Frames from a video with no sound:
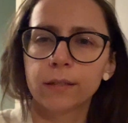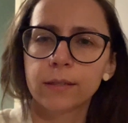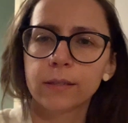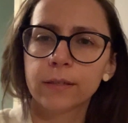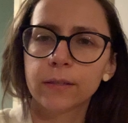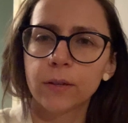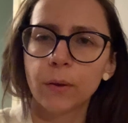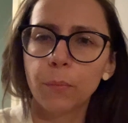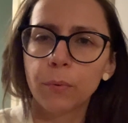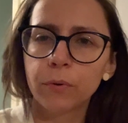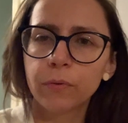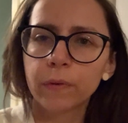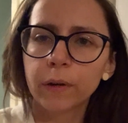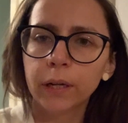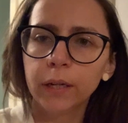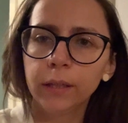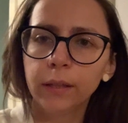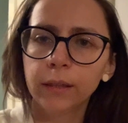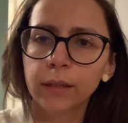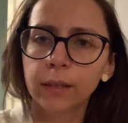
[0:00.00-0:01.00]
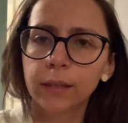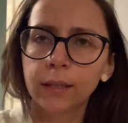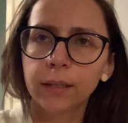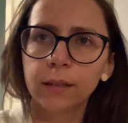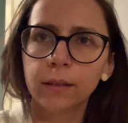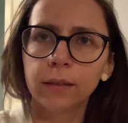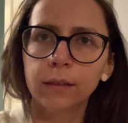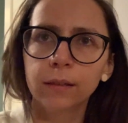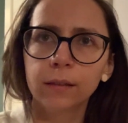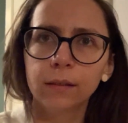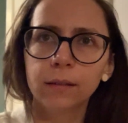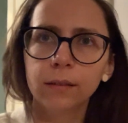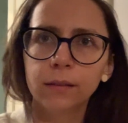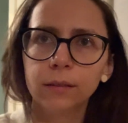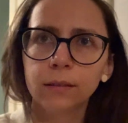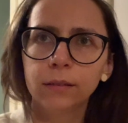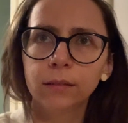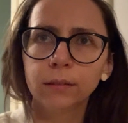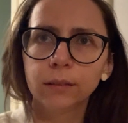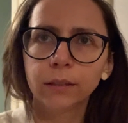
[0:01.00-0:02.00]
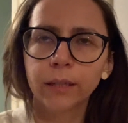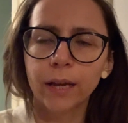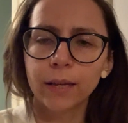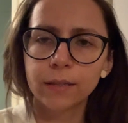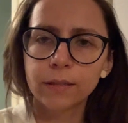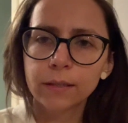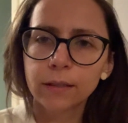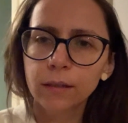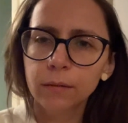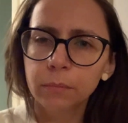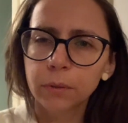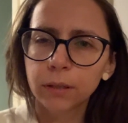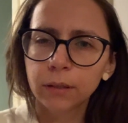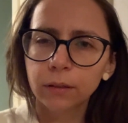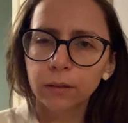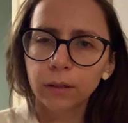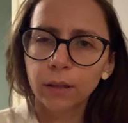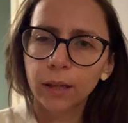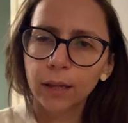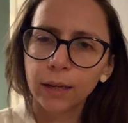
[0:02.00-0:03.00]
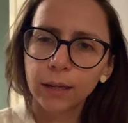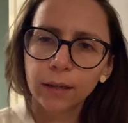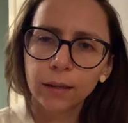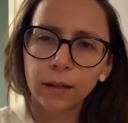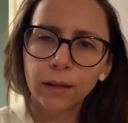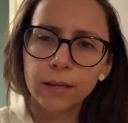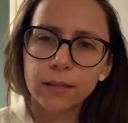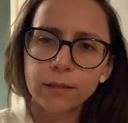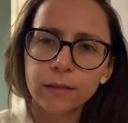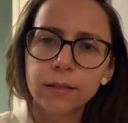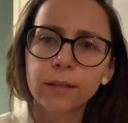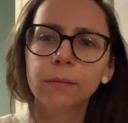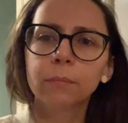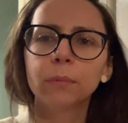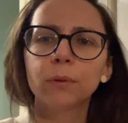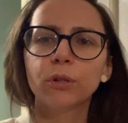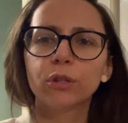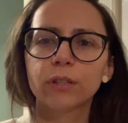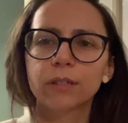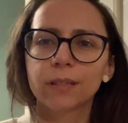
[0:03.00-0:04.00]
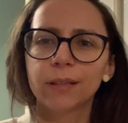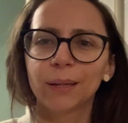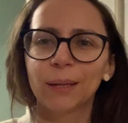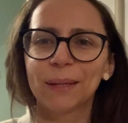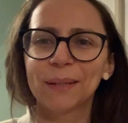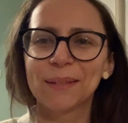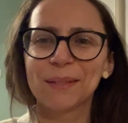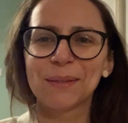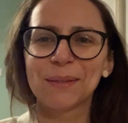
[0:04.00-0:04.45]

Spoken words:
separate little castle, but not like a castle, but just like a